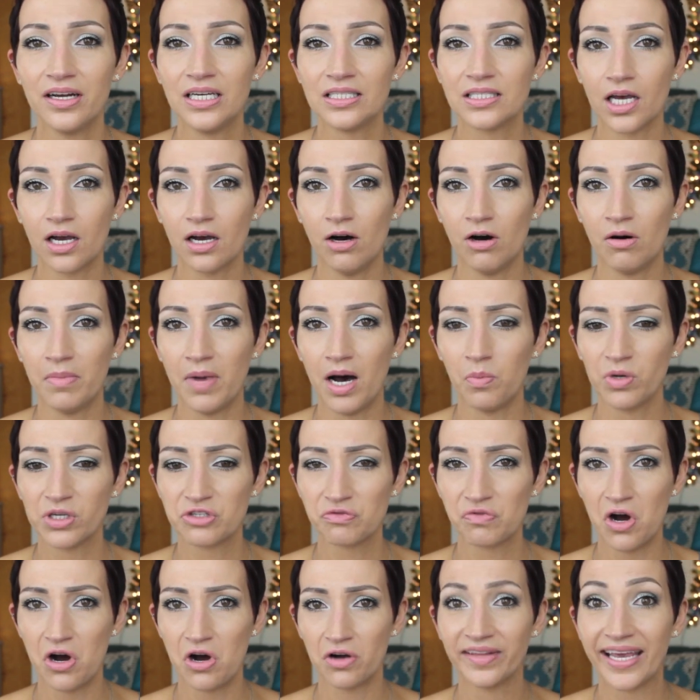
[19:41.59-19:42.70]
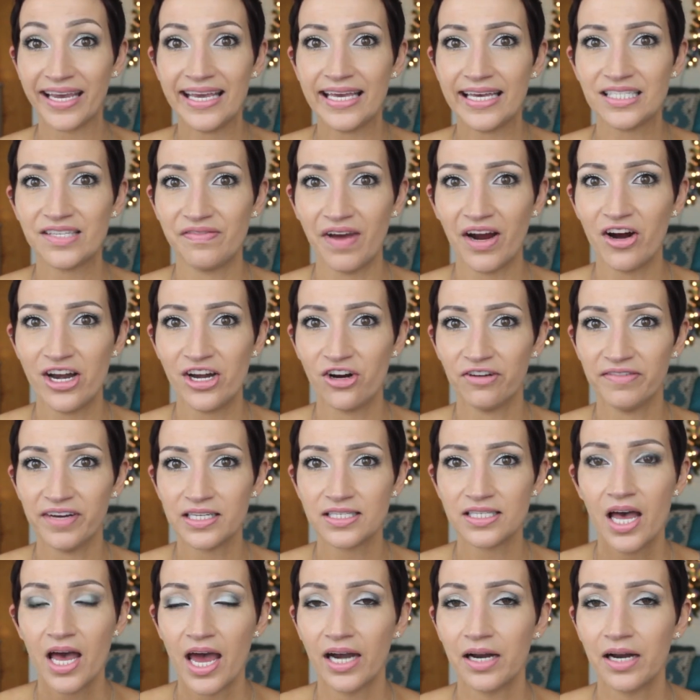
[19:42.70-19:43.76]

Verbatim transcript: And he's like, oh, Mom, what's wrong? Like, he gets very nervous.